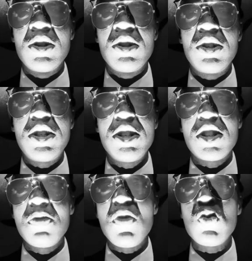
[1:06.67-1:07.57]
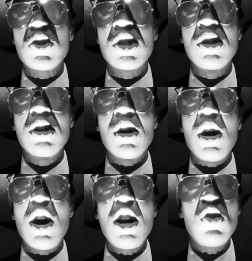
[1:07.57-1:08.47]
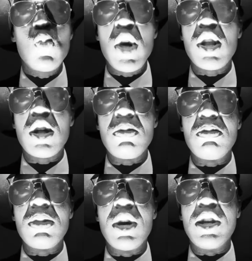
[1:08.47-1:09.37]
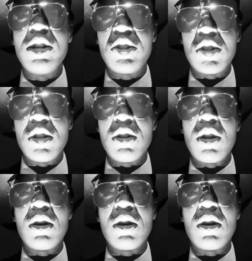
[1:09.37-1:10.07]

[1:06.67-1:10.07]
she is the most unwelcome addition